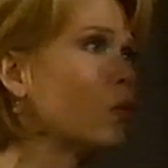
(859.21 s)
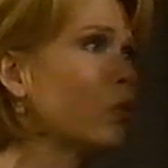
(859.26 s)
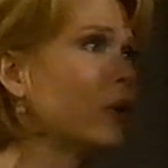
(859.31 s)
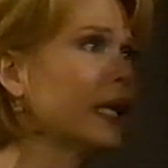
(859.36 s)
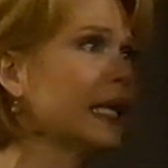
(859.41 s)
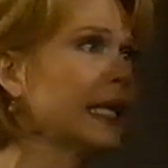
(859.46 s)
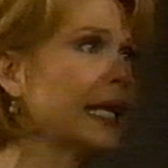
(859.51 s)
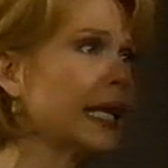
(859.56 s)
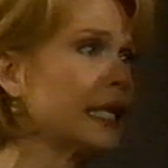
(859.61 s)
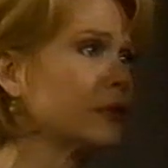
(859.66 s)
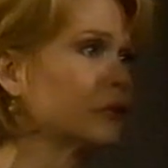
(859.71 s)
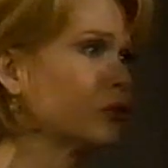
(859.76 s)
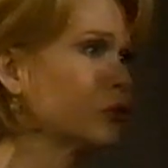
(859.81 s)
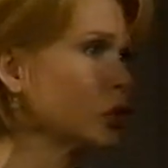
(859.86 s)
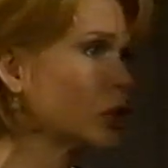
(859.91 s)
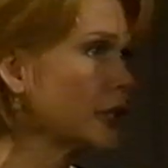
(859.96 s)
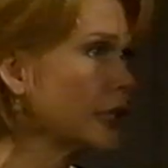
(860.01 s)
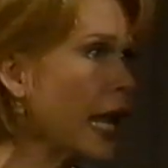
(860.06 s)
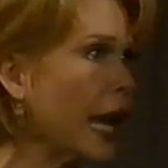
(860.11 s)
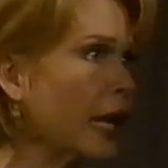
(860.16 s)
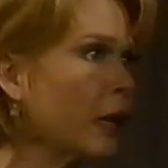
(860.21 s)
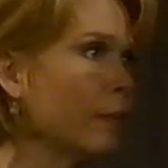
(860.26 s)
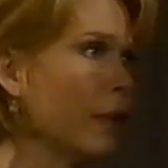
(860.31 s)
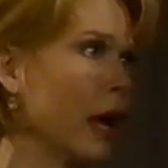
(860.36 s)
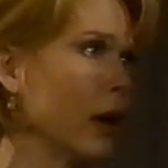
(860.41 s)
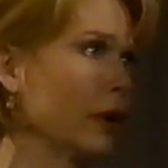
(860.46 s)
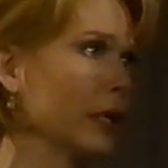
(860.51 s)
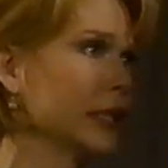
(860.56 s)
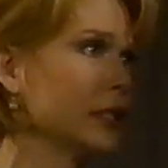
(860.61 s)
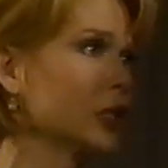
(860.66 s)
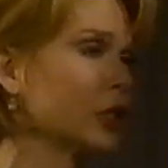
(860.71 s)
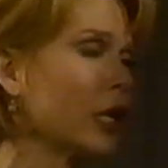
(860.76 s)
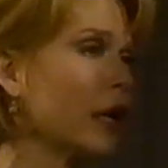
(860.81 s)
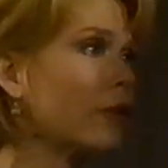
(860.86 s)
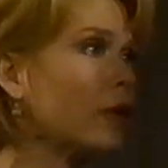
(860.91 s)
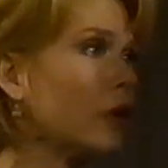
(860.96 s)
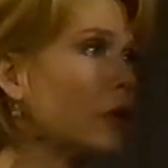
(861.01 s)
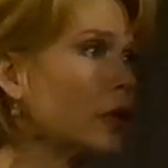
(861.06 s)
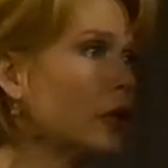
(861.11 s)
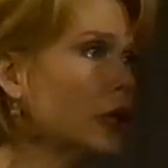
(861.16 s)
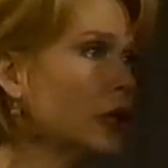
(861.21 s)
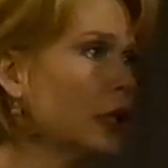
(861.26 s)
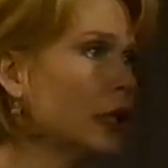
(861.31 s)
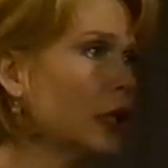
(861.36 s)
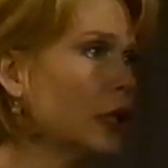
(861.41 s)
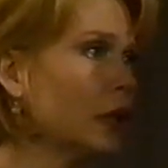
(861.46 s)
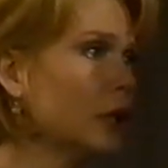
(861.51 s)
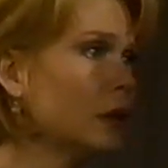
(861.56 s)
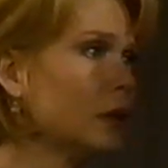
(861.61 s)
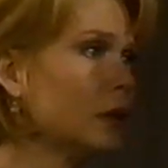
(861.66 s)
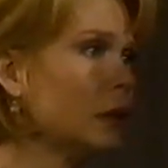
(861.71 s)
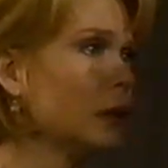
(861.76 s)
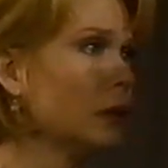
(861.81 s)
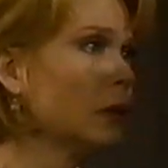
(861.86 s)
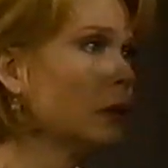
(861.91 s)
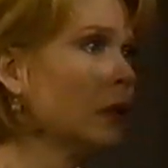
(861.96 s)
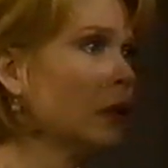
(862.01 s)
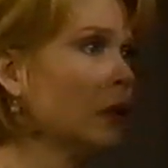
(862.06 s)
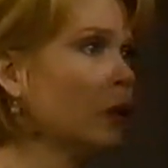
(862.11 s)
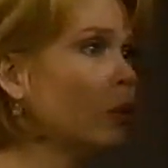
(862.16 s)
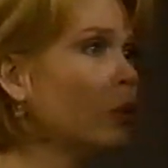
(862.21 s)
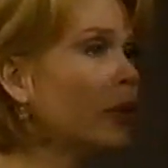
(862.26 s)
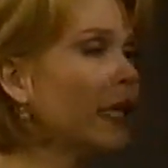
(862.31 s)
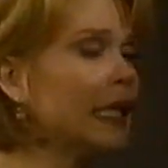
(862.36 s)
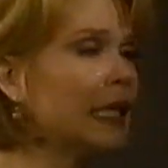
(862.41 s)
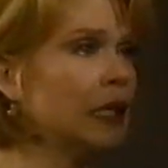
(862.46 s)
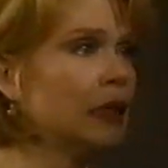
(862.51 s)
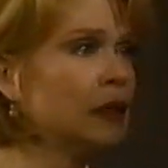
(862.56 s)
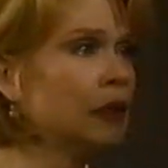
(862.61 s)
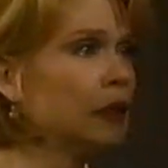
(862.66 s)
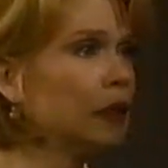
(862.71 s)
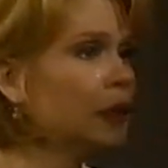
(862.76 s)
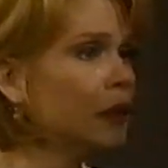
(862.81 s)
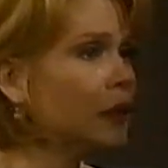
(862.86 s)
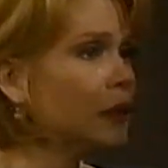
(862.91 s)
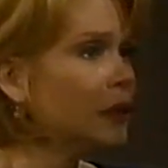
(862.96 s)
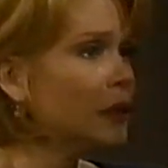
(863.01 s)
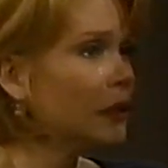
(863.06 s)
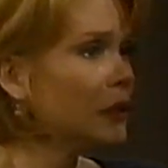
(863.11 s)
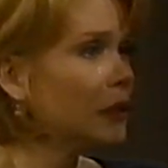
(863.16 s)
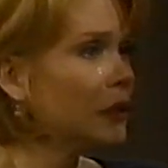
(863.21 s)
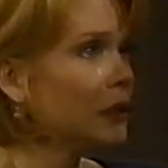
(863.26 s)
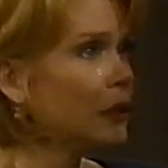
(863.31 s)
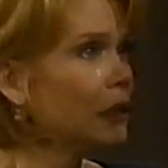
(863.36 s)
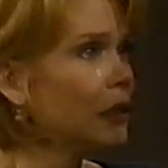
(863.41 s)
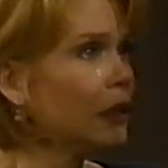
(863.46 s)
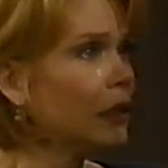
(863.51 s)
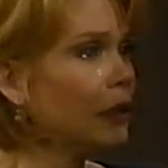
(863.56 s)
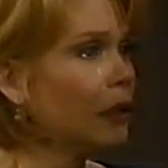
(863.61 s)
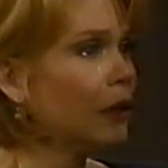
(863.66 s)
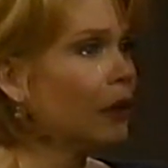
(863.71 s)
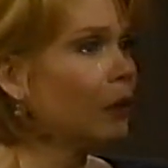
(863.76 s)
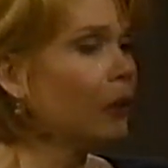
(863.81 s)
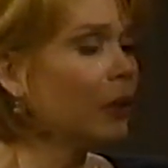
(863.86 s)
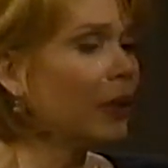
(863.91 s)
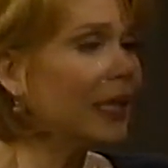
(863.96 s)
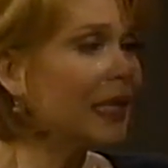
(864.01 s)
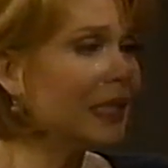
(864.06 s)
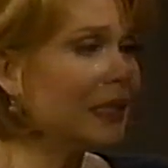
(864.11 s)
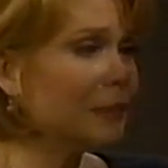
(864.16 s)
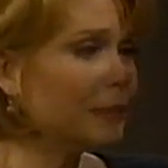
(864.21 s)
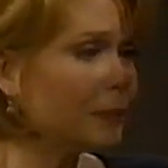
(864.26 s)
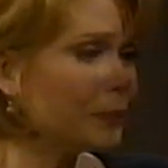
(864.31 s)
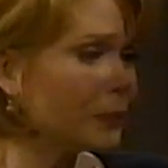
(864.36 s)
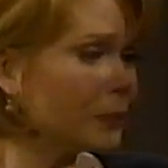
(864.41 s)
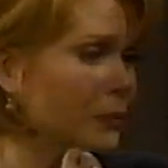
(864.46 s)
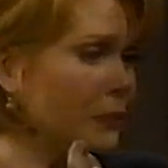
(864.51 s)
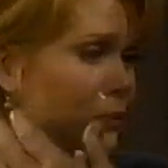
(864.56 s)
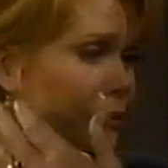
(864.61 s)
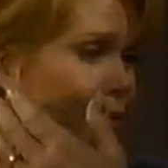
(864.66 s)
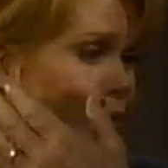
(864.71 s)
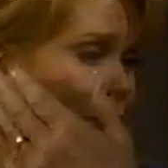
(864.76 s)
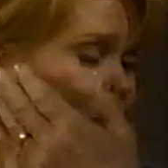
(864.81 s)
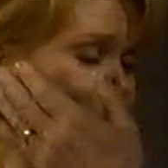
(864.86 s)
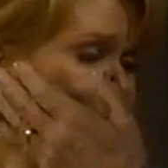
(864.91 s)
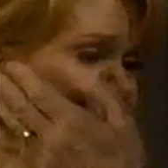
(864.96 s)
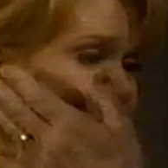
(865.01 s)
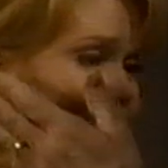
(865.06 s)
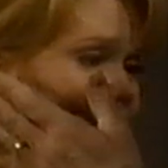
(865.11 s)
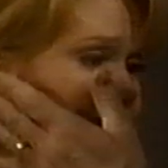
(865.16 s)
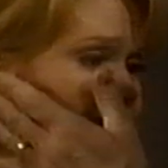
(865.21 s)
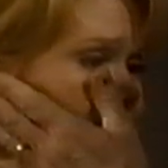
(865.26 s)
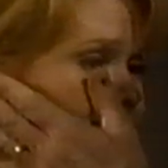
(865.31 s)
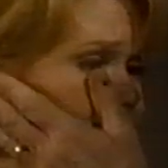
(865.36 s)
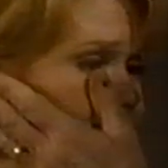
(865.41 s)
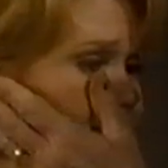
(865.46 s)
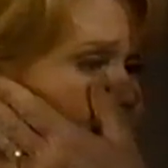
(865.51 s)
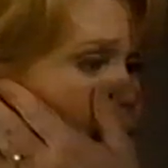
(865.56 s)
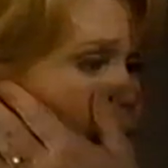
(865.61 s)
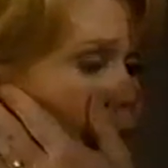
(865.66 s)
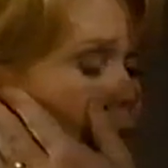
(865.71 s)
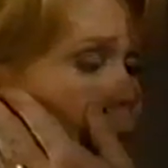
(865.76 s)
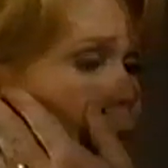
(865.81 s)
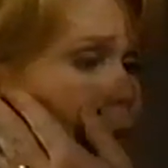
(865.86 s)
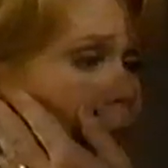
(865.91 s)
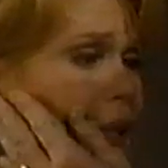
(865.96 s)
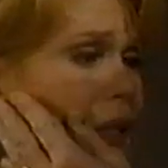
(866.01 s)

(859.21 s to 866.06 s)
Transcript: We can forget about each other. We can... We can... stop.